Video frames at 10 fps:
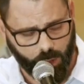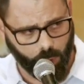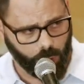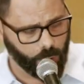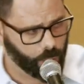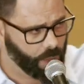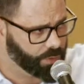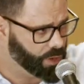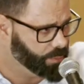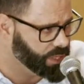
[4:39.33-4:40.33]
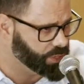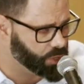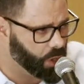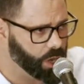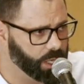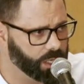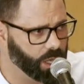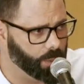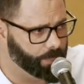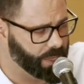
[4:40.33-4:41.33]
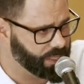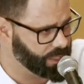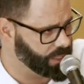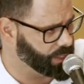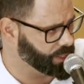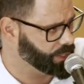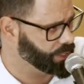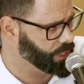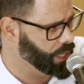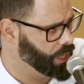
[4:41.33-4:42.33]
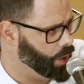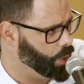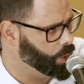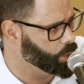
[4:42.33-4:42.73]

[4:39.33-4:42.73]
or whether it be starting a business, or